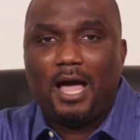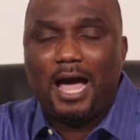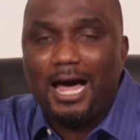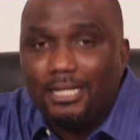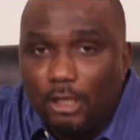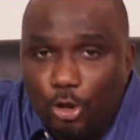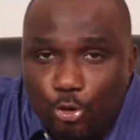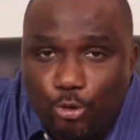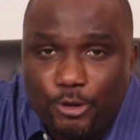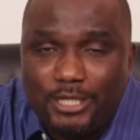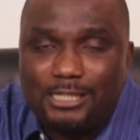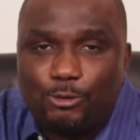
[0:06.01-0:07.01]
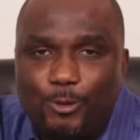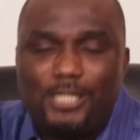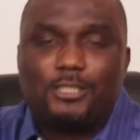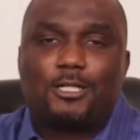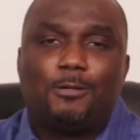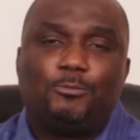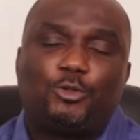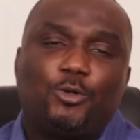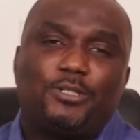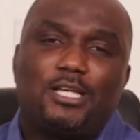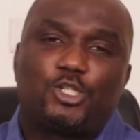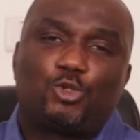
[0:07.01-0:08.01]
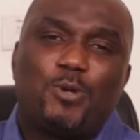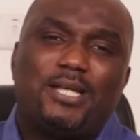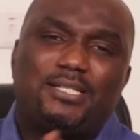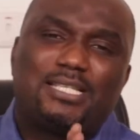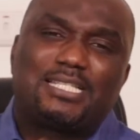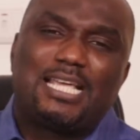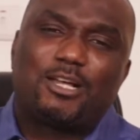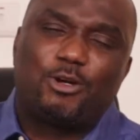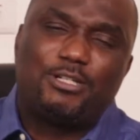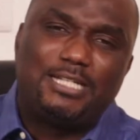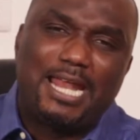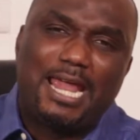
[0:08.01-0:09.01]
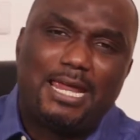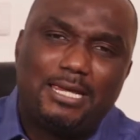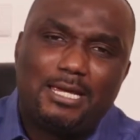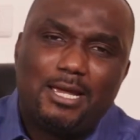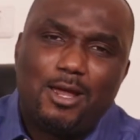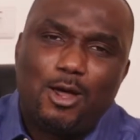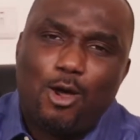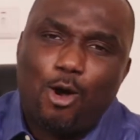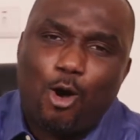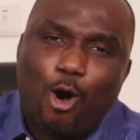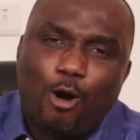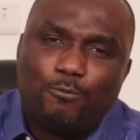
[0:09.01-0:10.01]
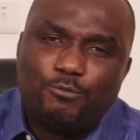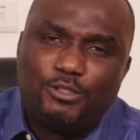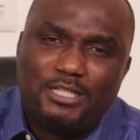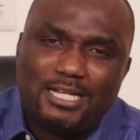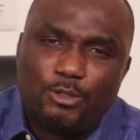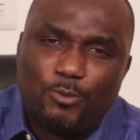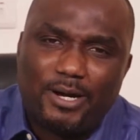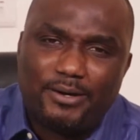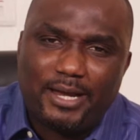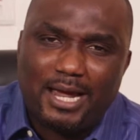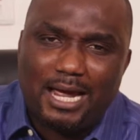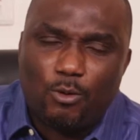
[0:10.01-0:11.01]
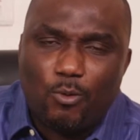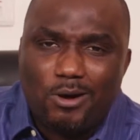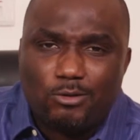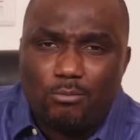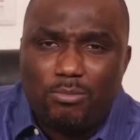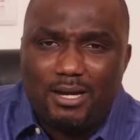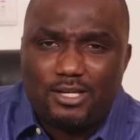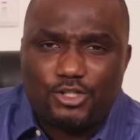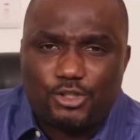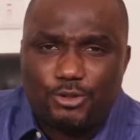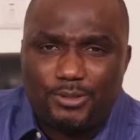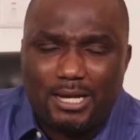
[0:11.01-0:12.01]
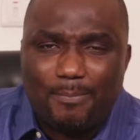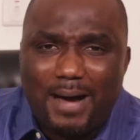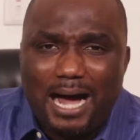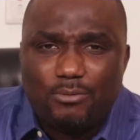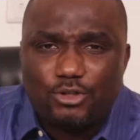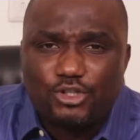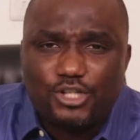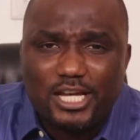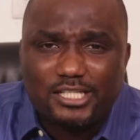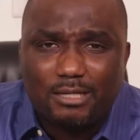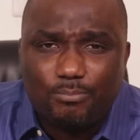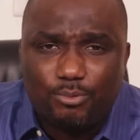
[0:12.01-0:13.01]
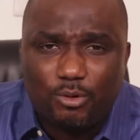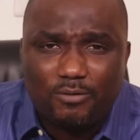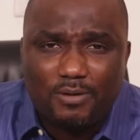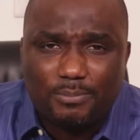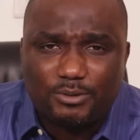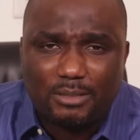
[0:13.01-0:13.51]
Hallelujah. Welcome to the 22nd day of January. I want to bless you. The Bible says in Proverbs